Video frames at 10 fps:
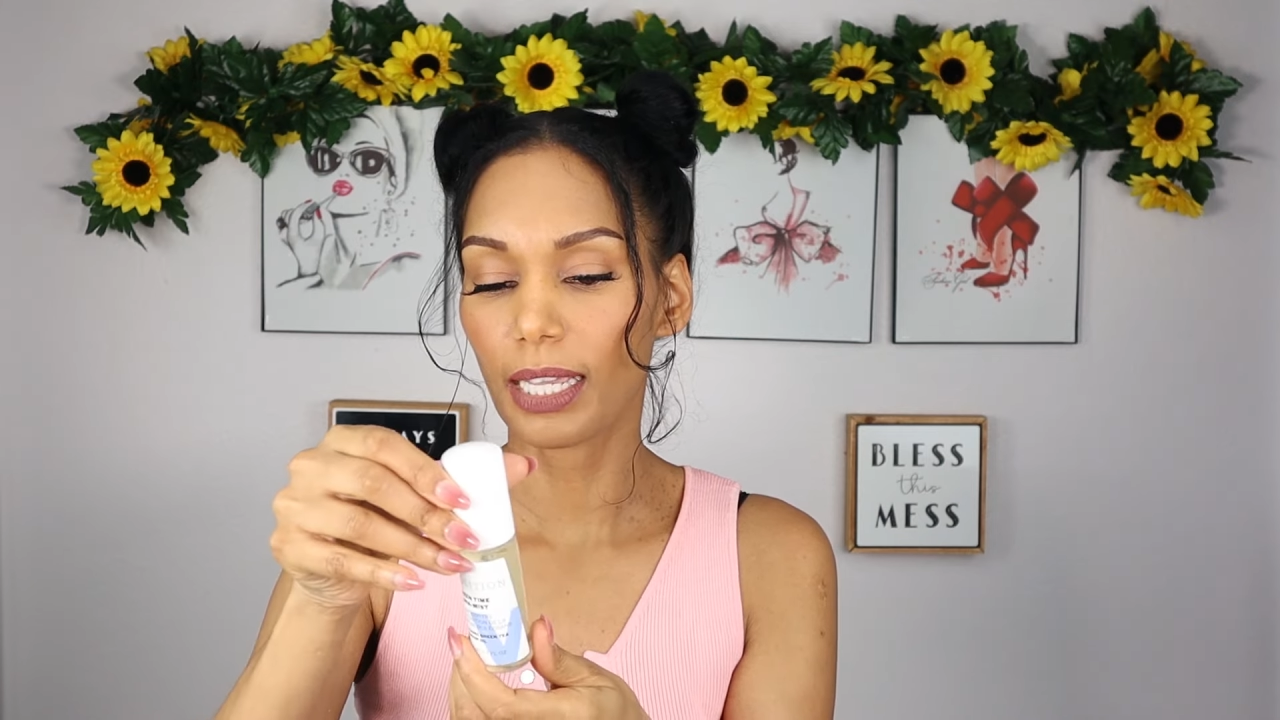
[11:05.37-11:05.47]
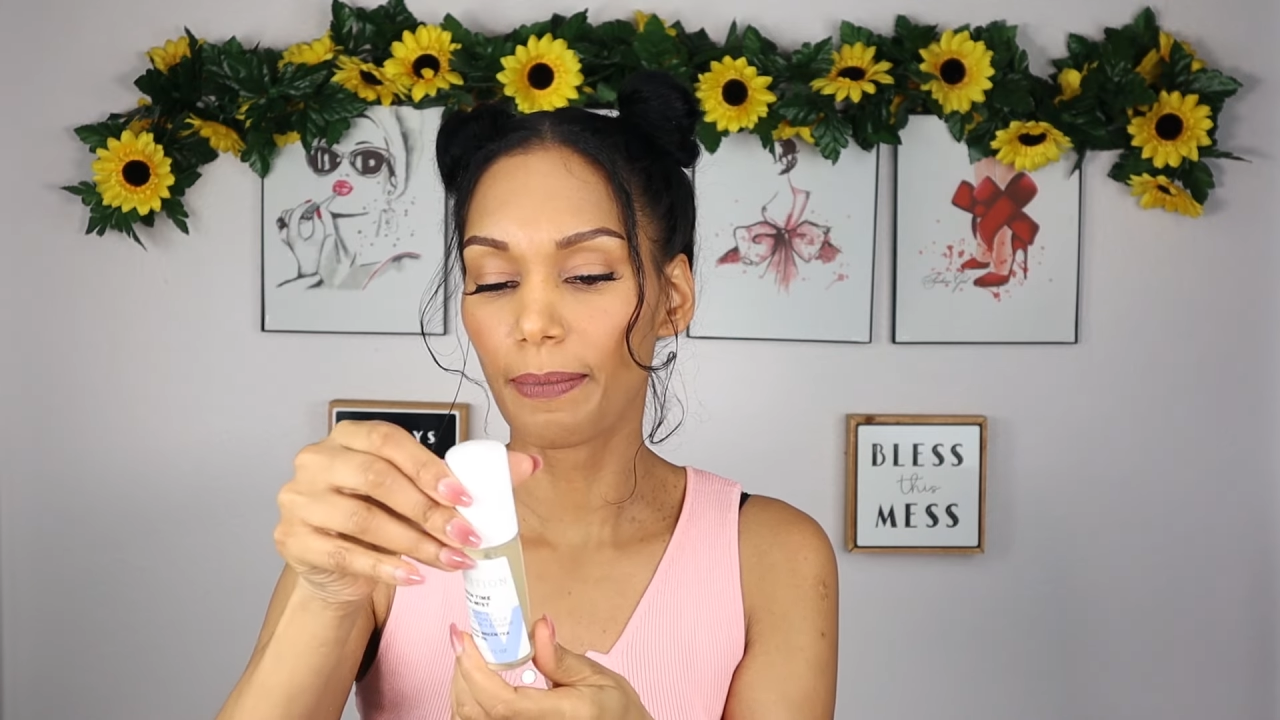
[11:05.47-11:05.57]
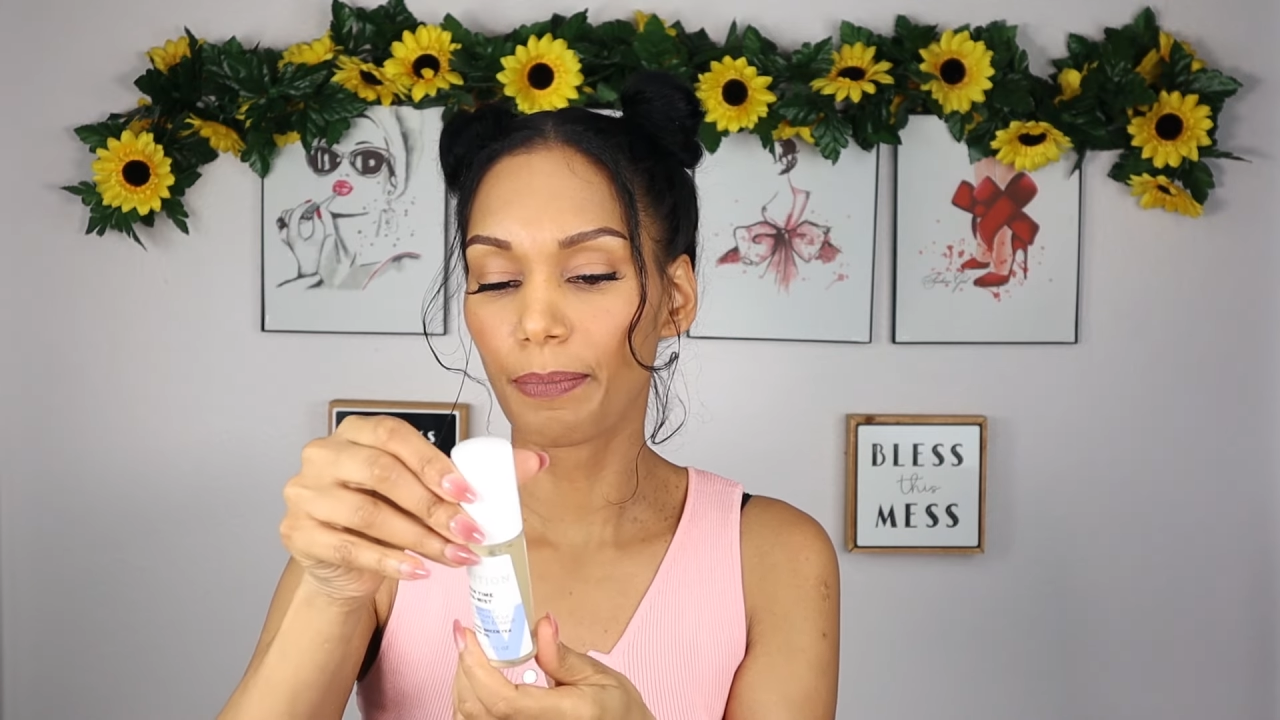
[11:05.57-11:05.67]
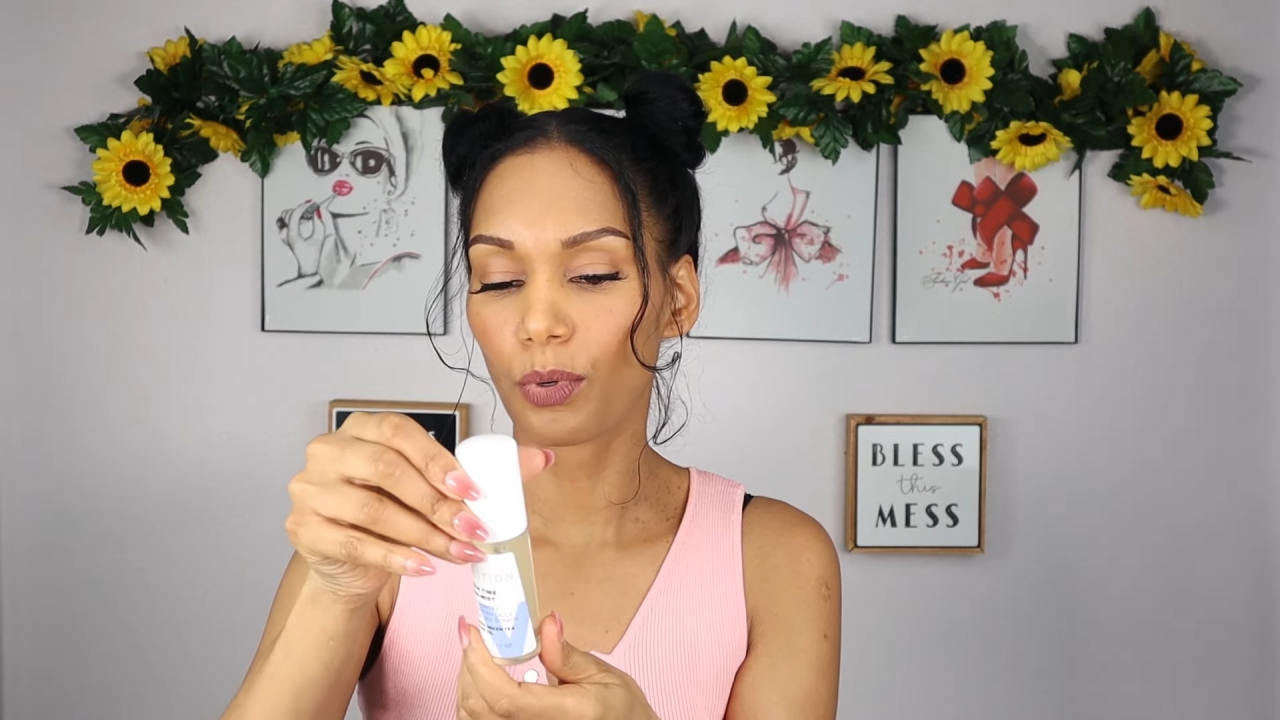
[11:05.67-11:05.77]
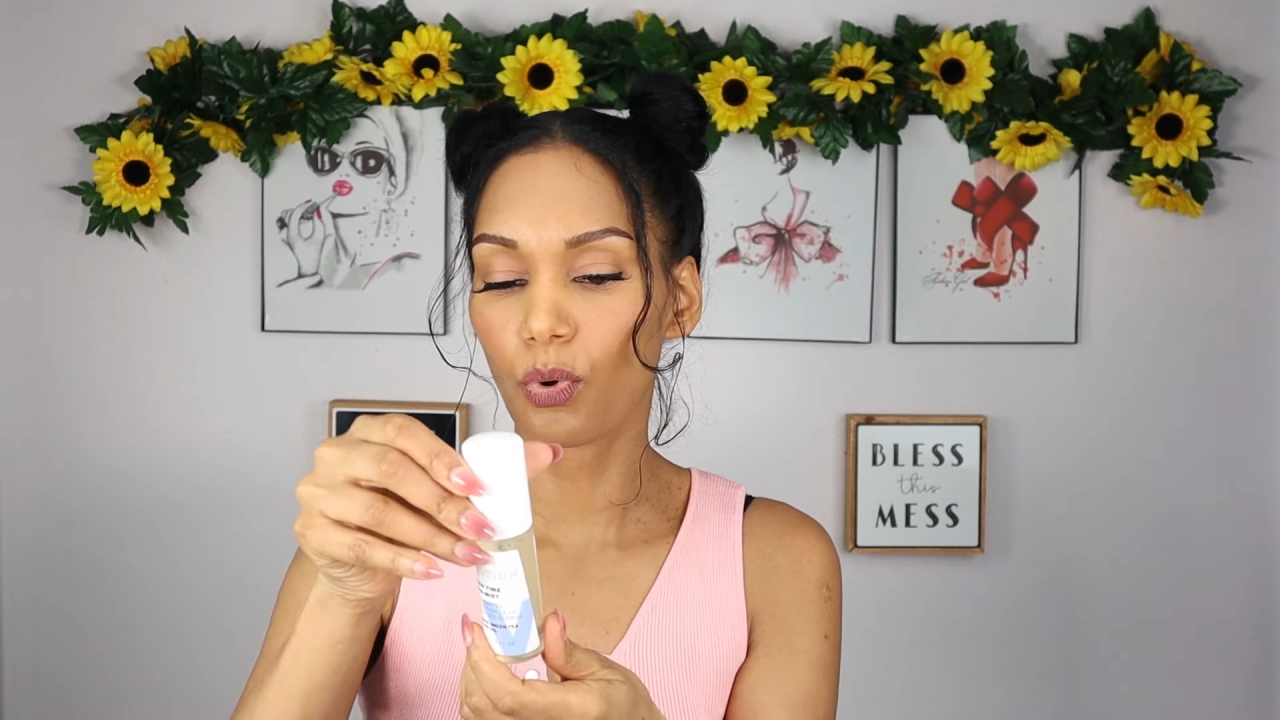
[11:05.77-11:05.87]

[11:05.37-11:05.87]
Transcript: hip